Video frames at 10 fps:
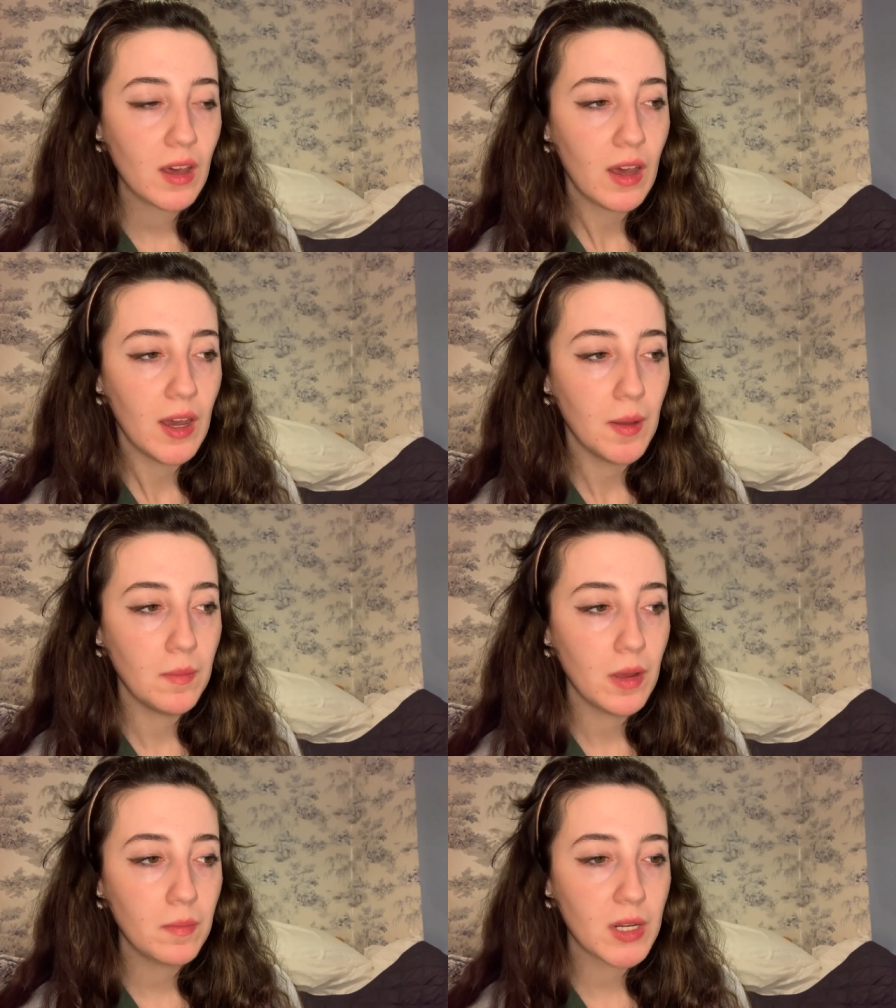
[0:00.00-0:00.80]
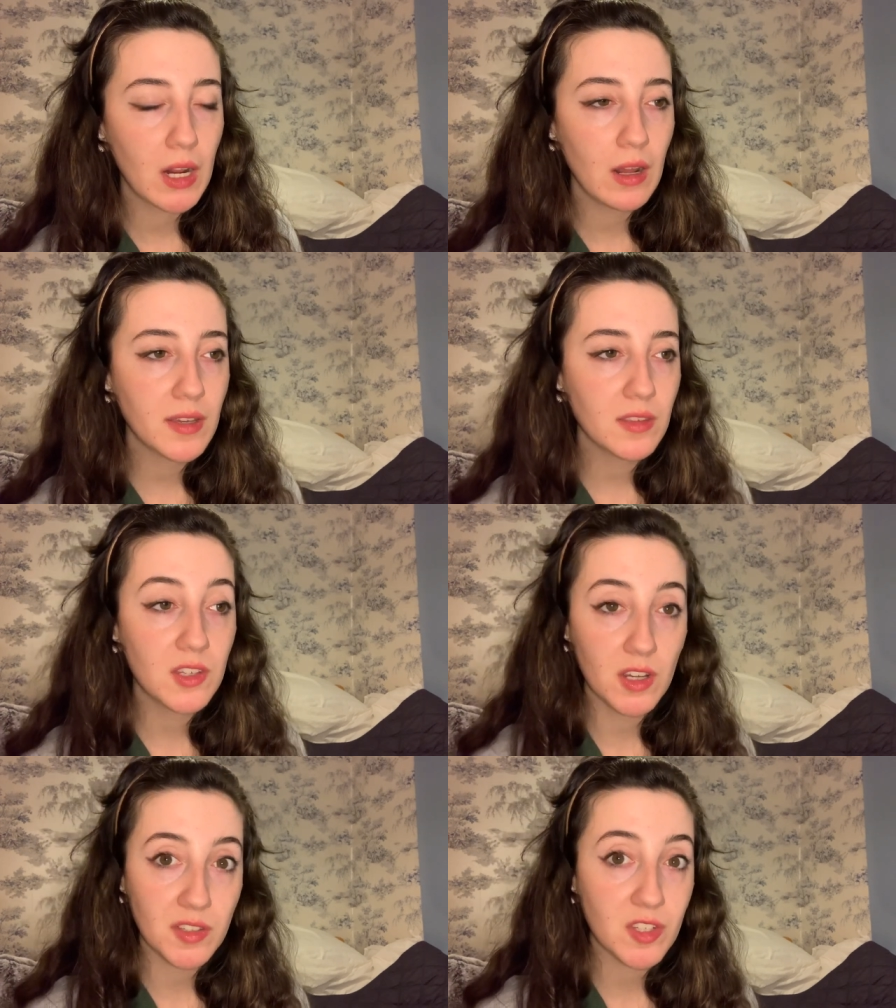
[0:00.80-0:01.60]
Um, but I like the
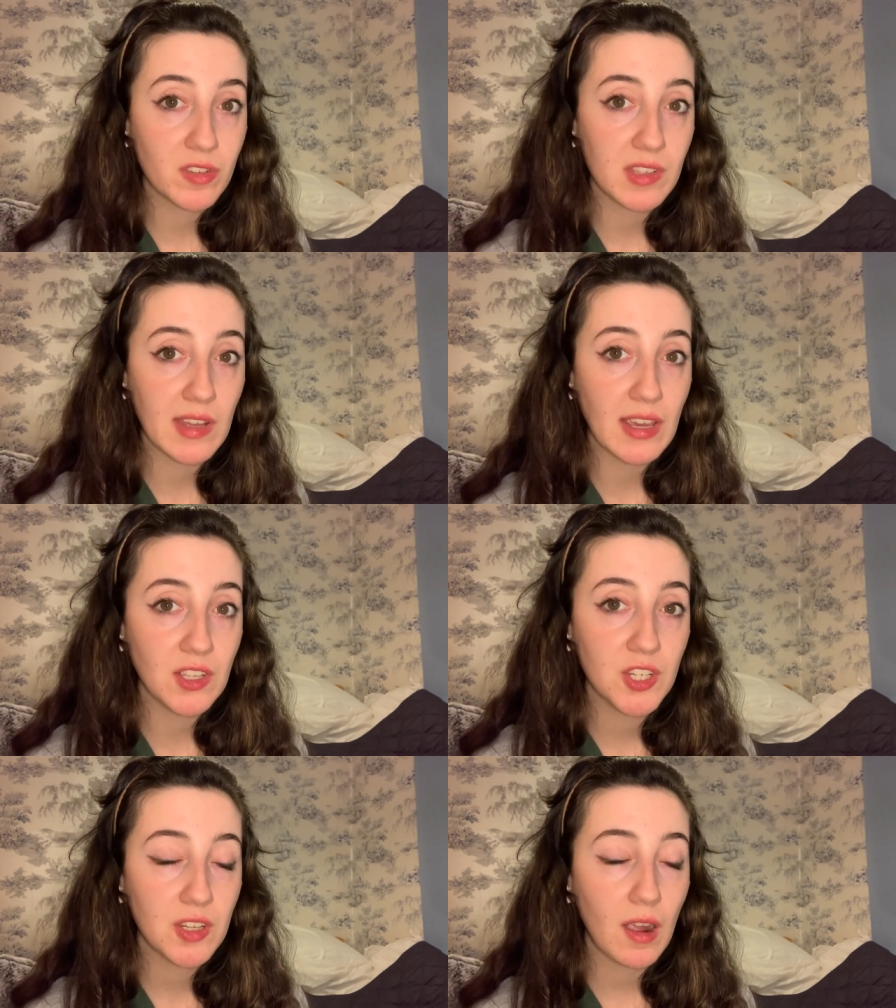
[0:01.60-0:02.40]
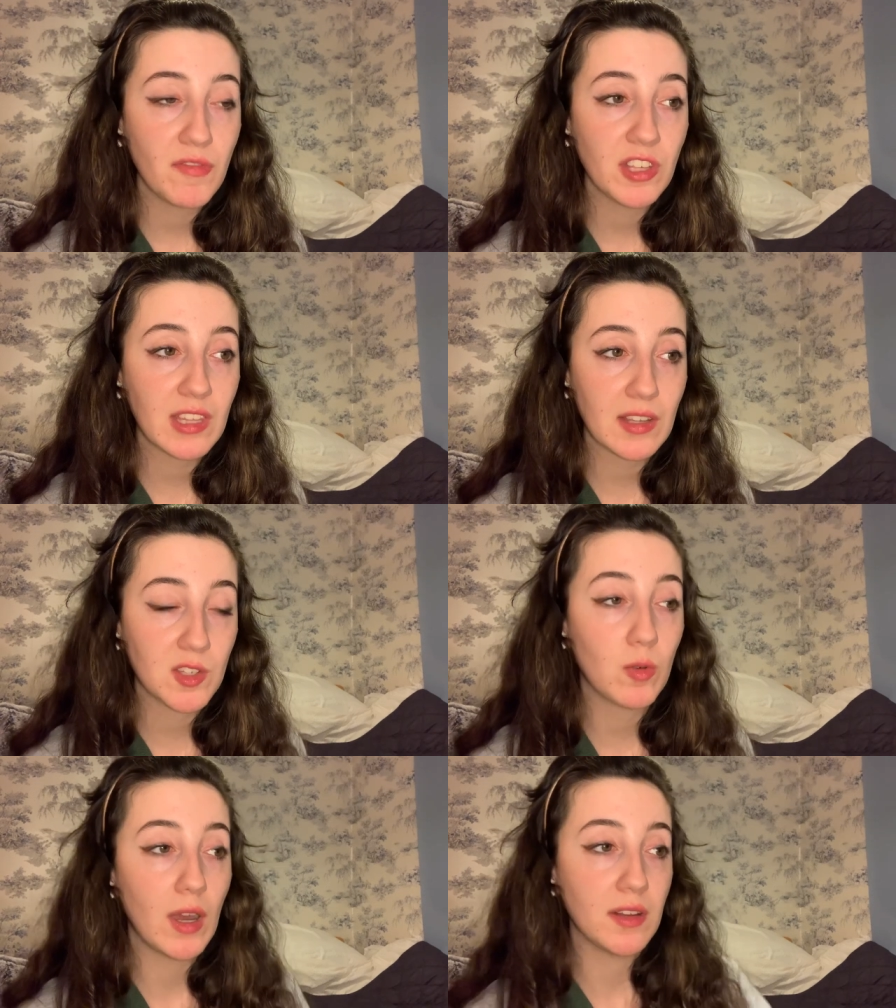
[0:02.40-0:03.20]
dancer on stage. I think that's
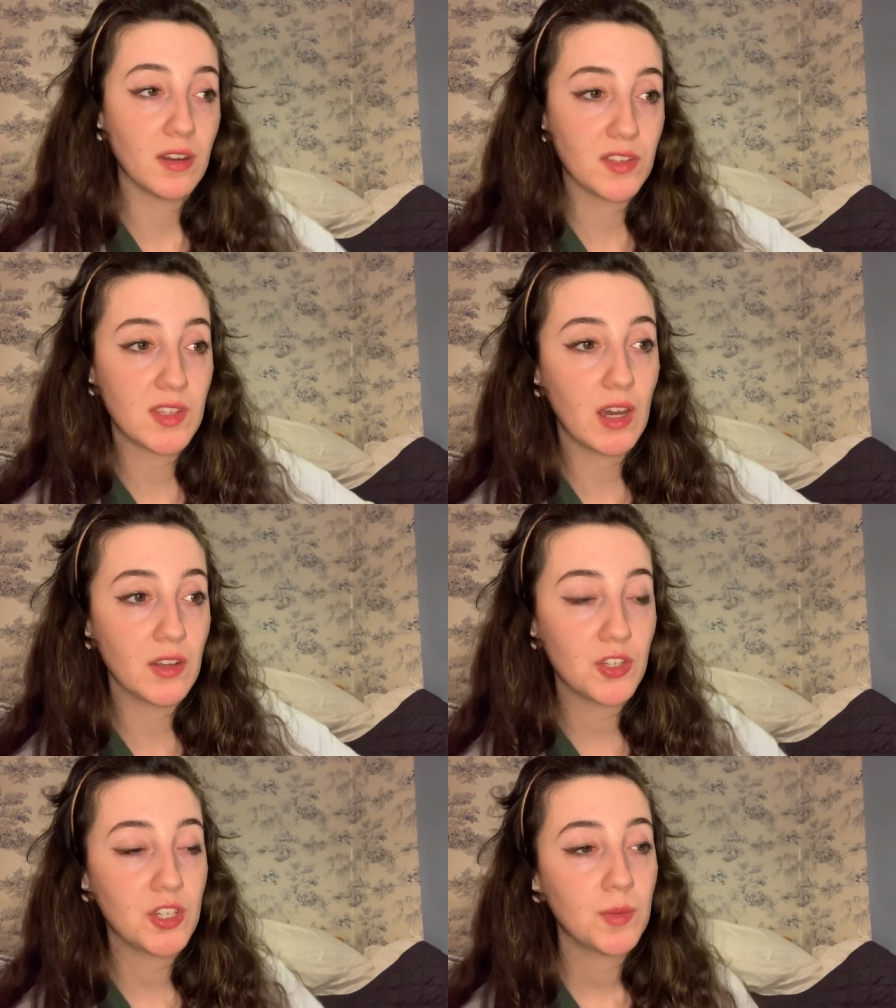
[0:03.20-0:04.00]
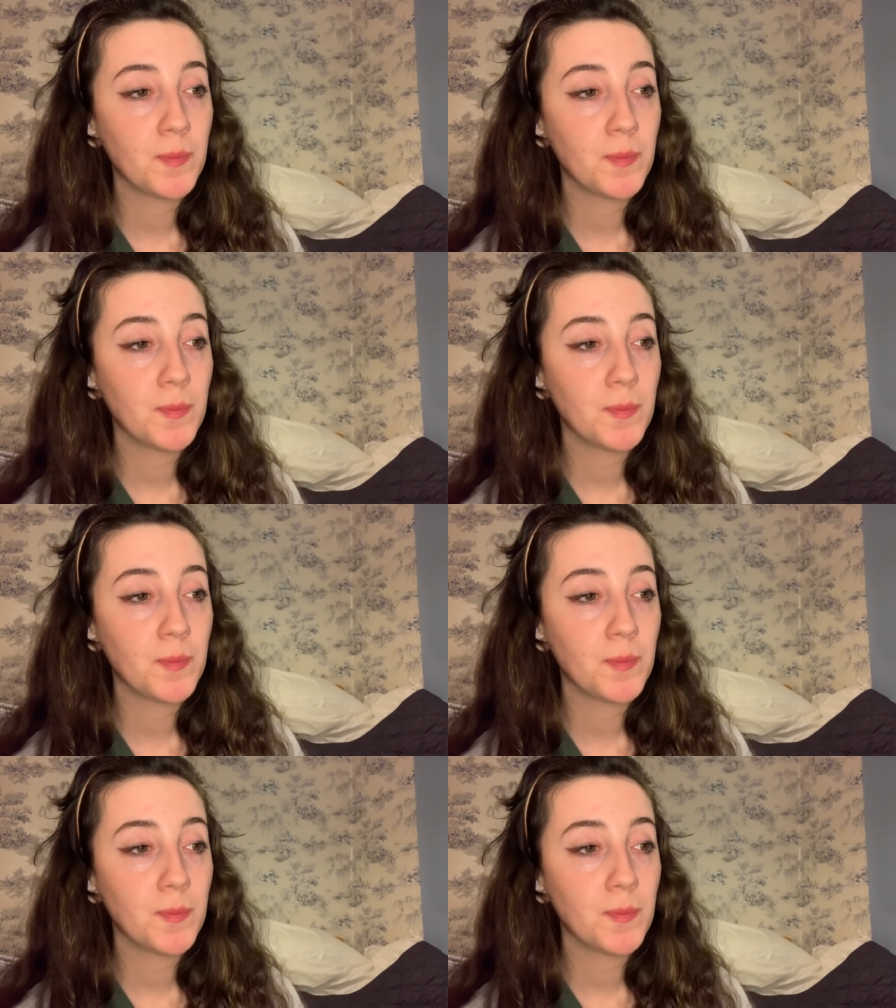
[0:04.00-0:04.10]
quite a nice touch.